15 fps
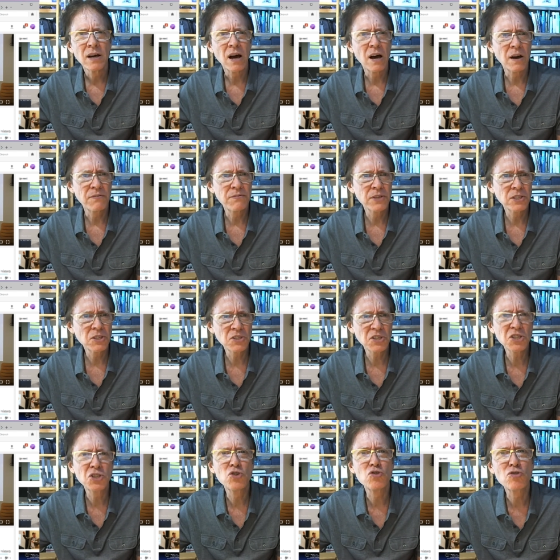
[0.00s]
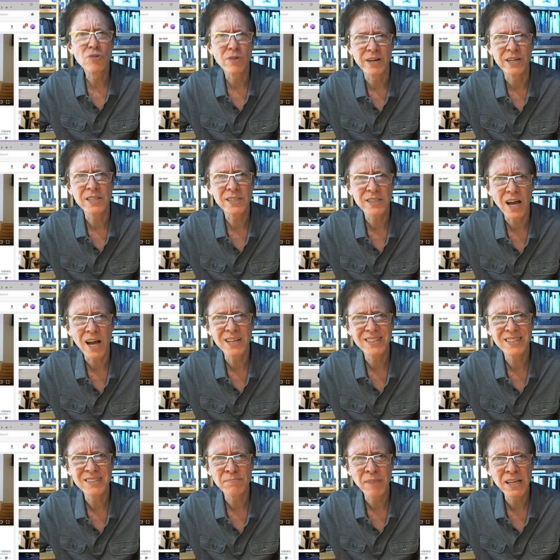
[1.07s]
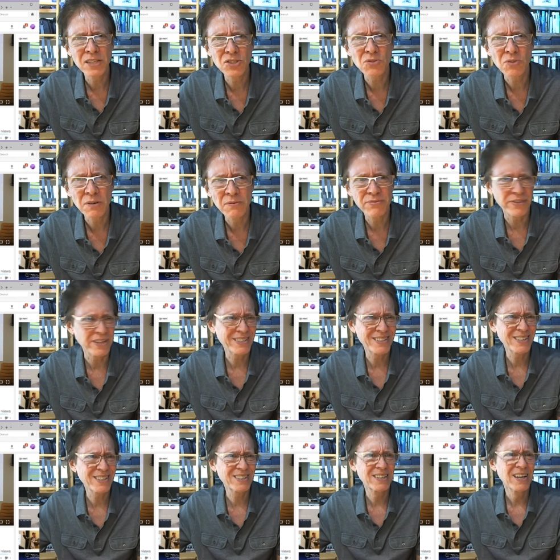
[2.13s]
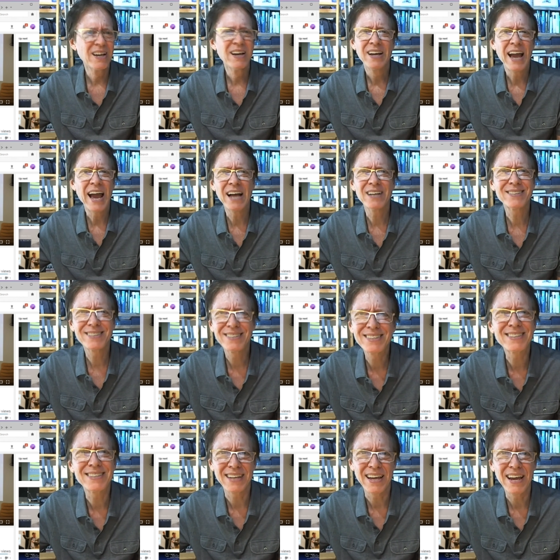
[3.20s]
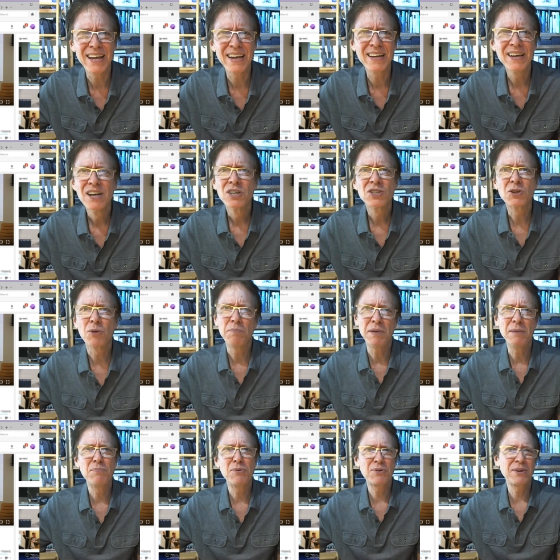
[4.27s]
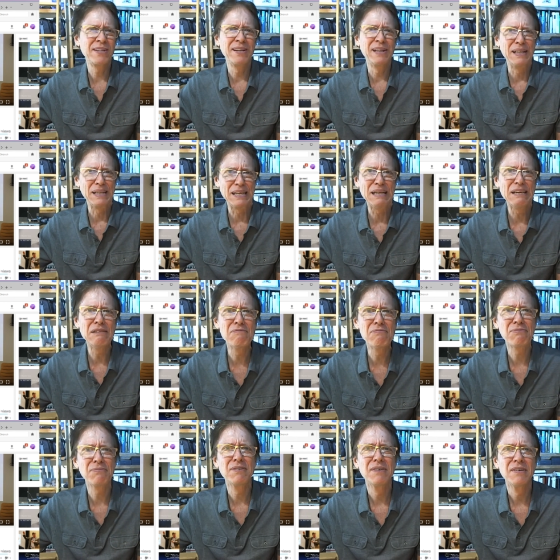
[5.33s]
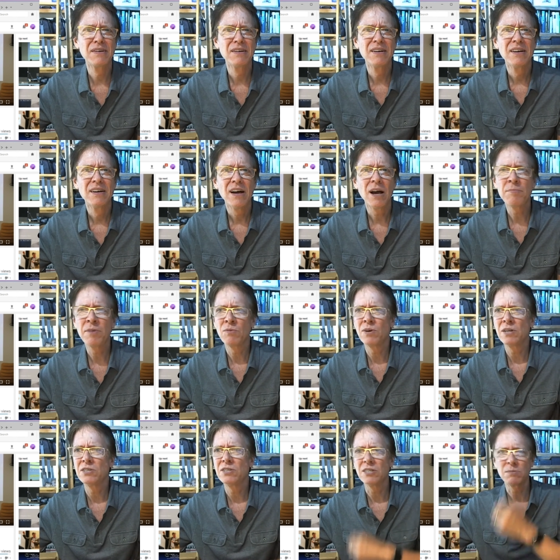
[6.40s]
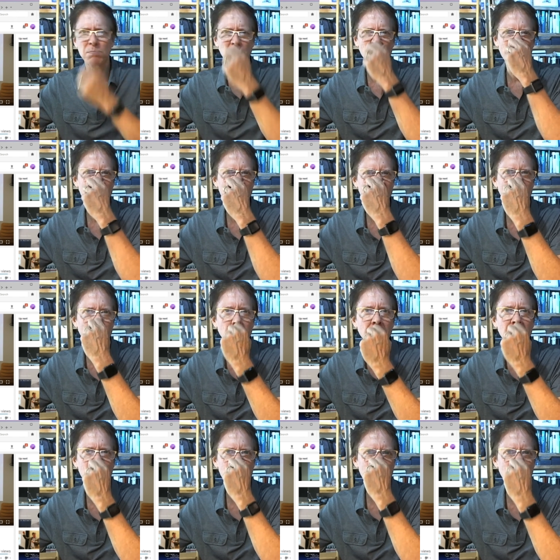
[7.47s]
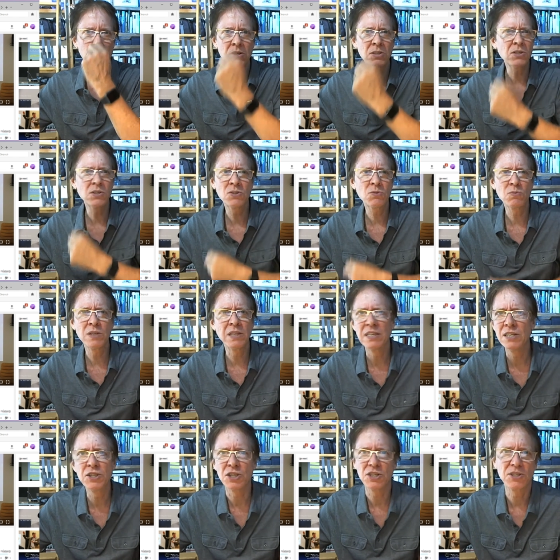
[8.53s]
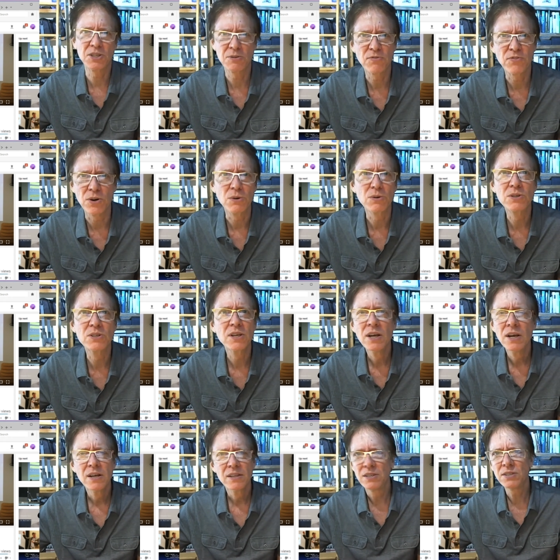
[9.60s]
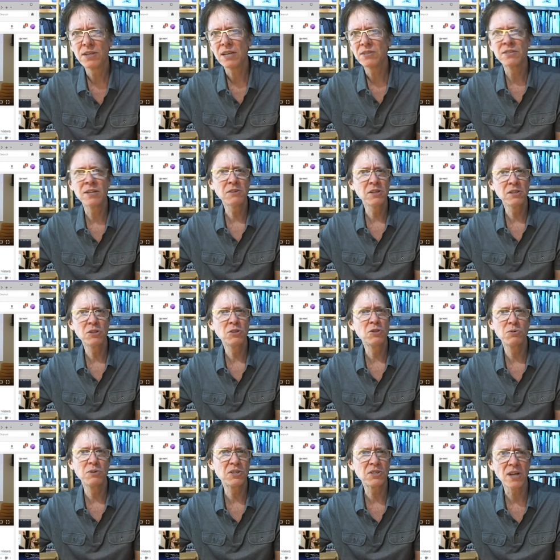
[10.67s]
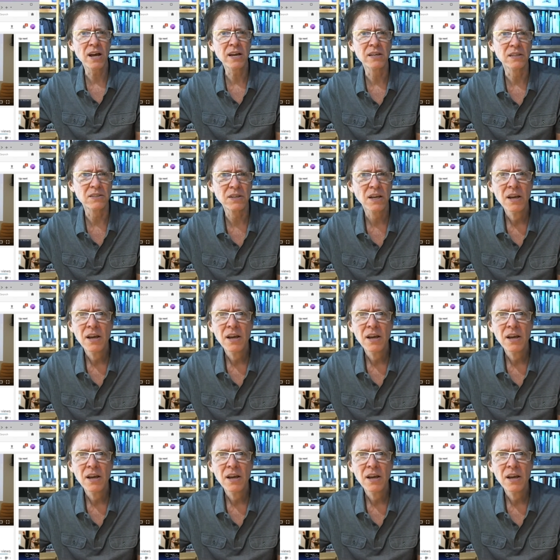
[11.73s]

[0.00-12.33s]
a physicist who criticizes mainstream physics has to say so people can leave I mean, what is this, blasphemy? Is a, this is religious, folks. This has nothing to do with science.